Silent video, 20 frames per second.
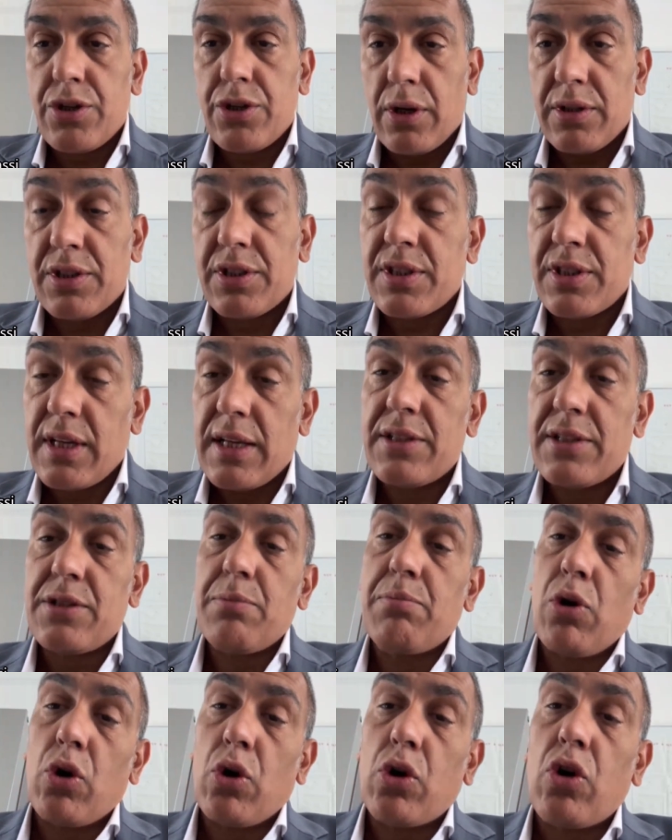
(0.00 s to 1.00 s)
shunts tend
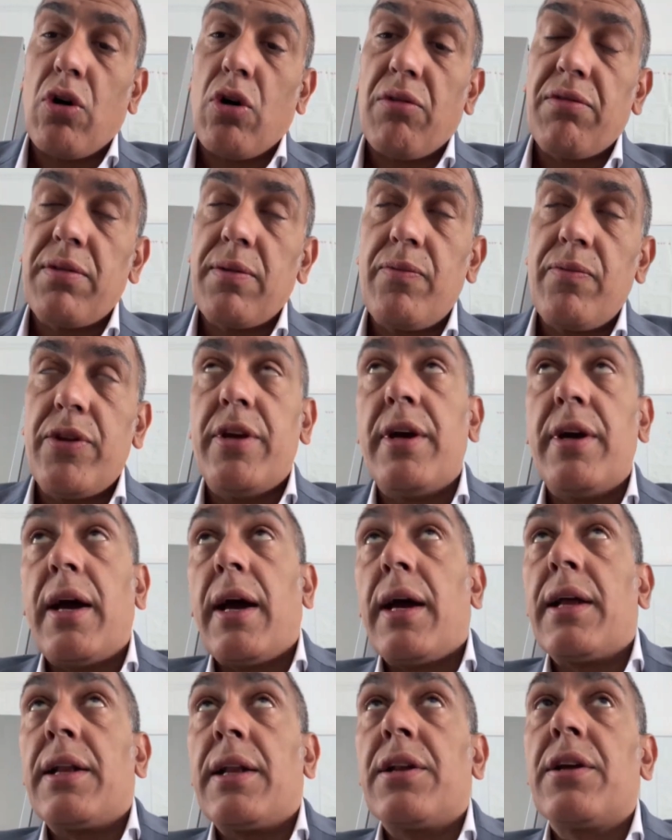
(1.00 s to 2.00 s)
to block off,
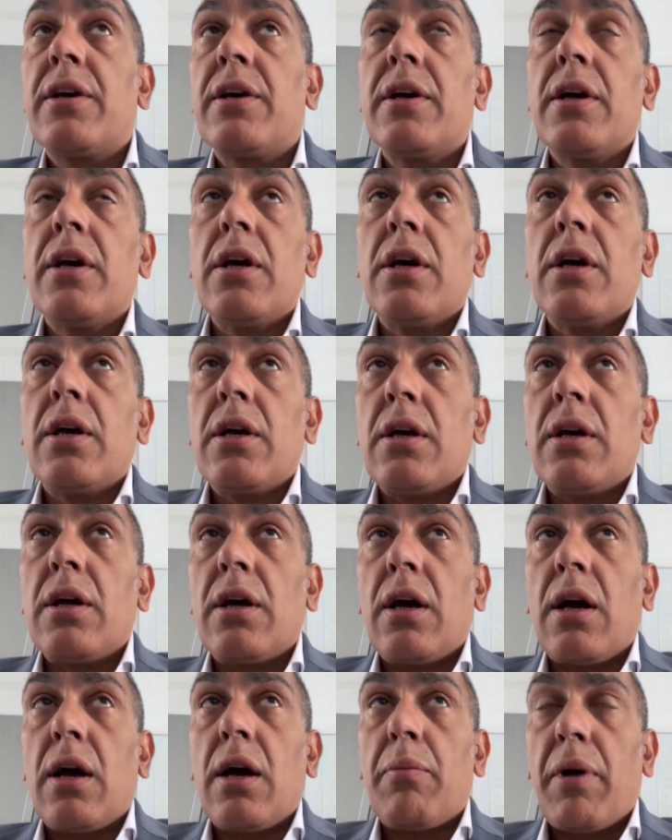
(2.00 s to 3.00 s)
and
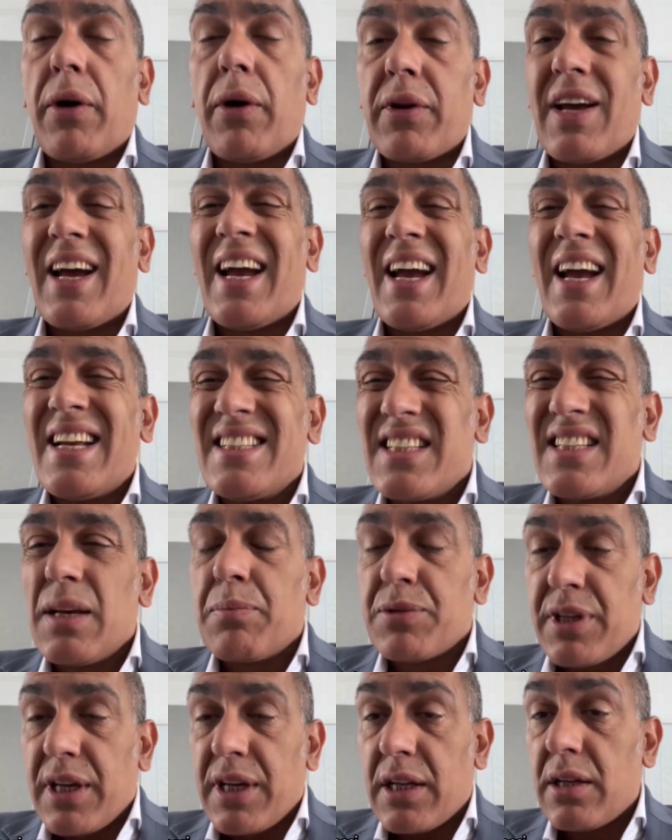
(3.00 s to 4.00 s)
about
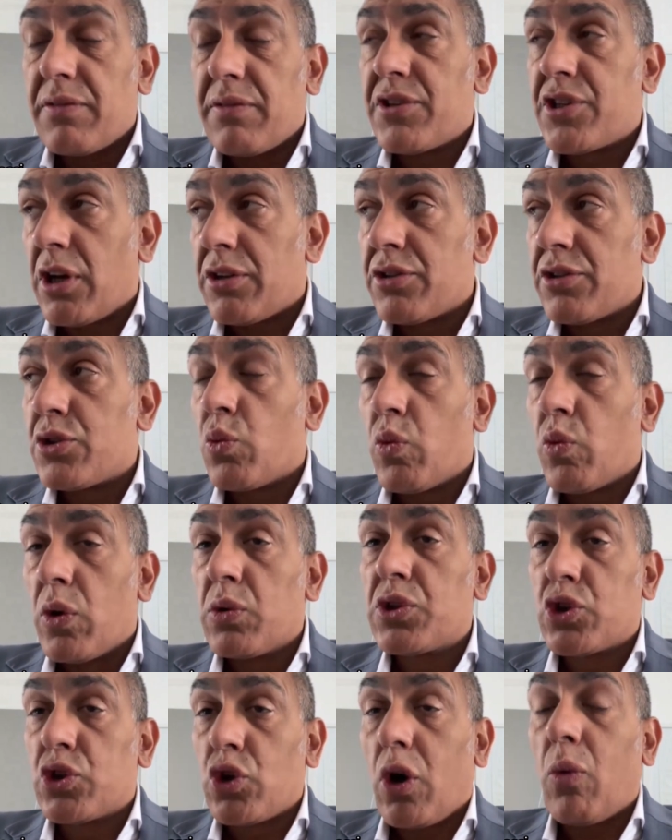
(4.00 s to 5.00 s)
80% of shunts
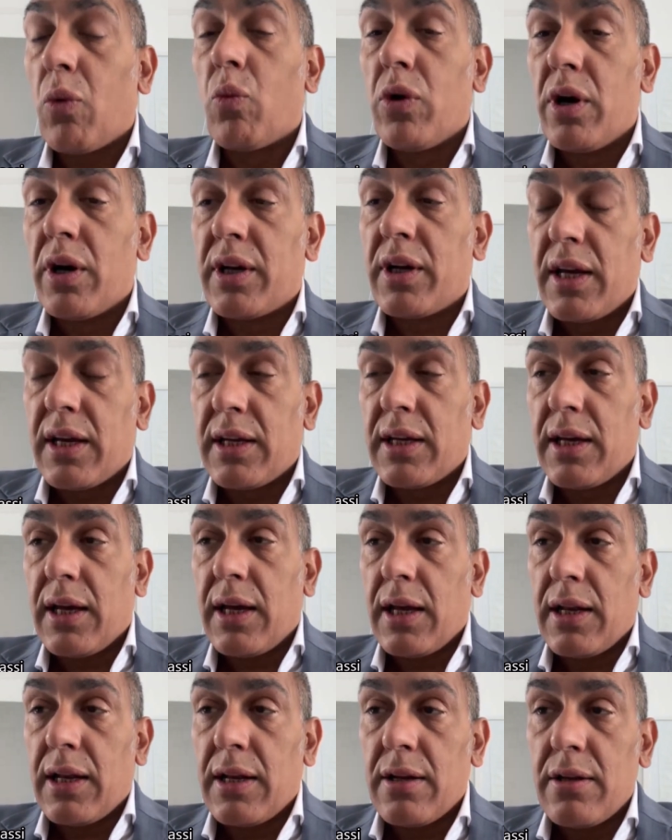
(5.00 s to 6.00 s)
will stop working
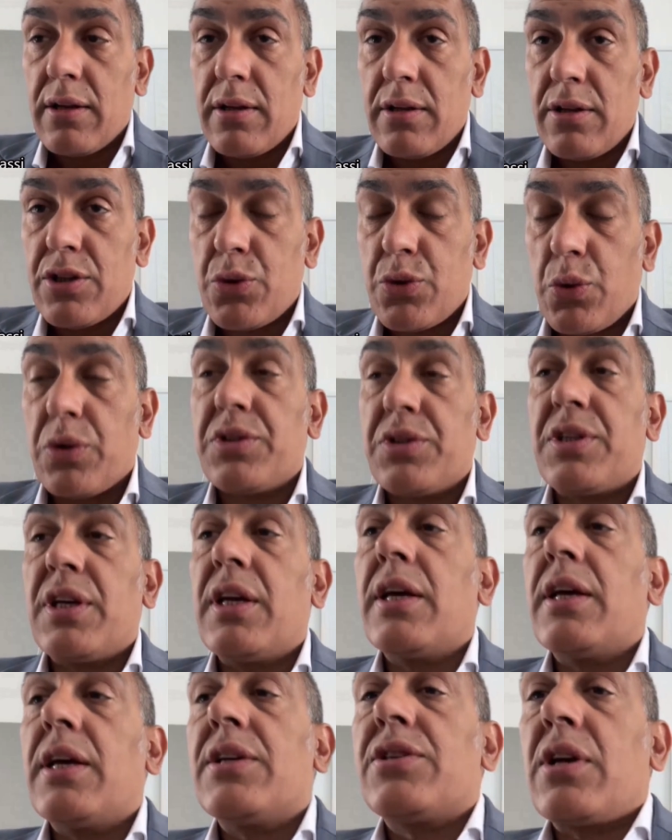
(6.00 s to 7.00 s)
in
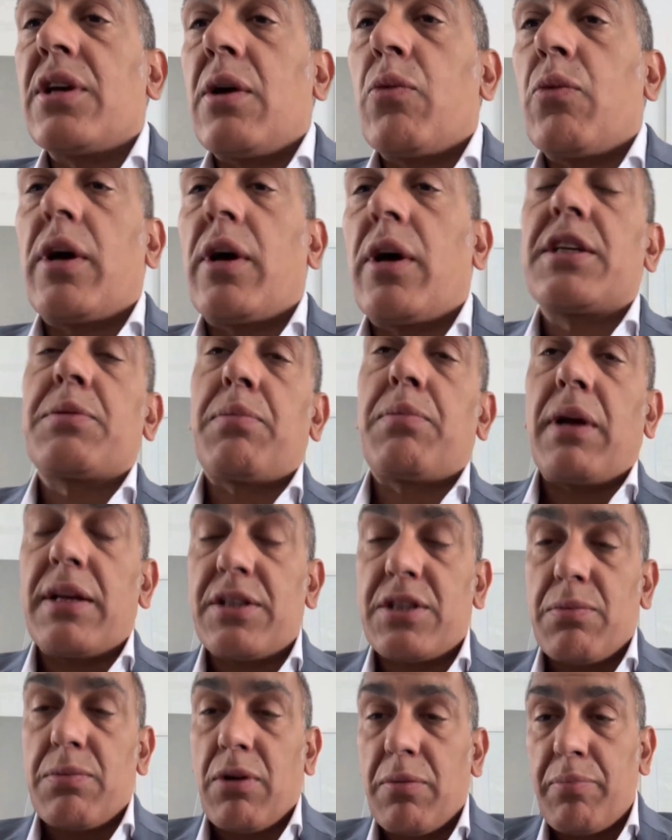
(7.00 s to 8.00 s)
20 years. And what I
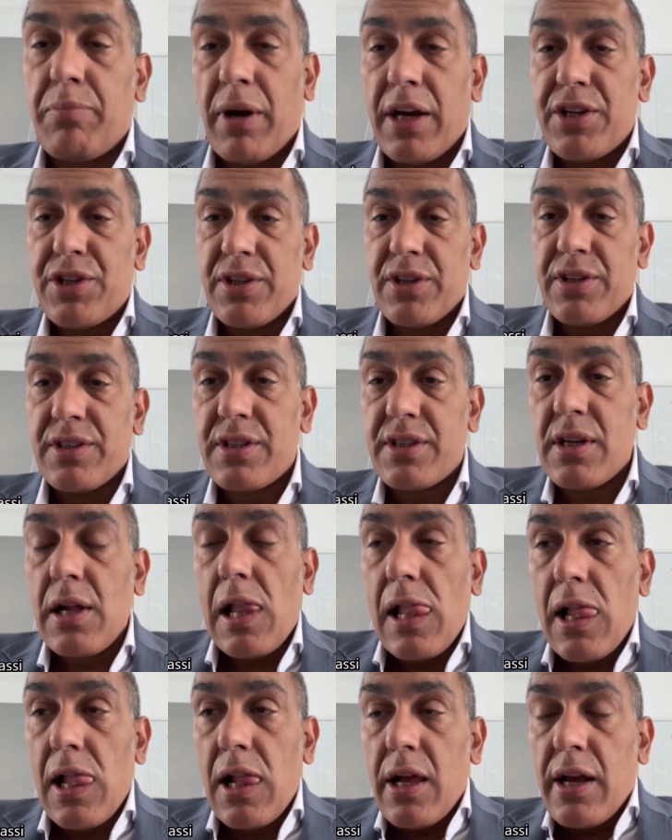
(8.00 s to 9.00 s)
explain to my patients,
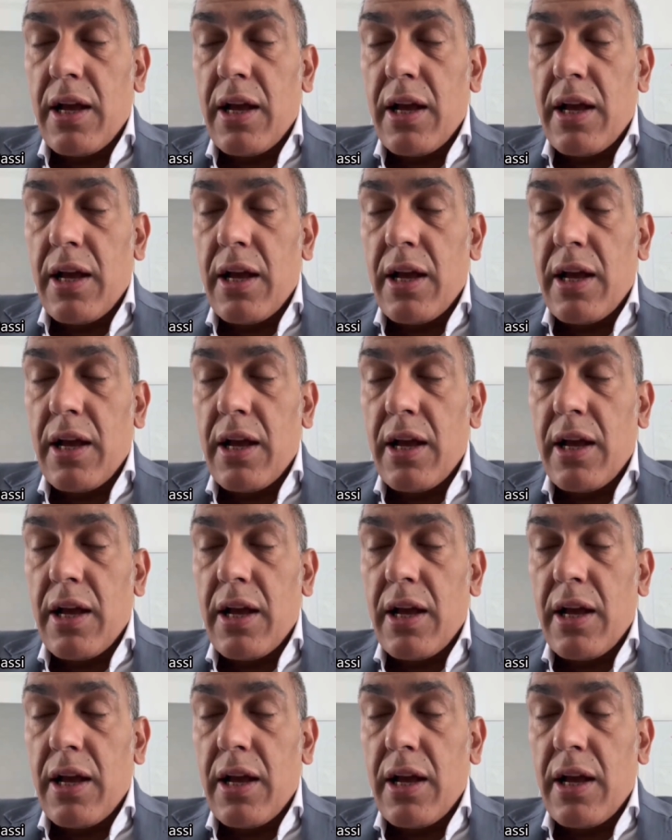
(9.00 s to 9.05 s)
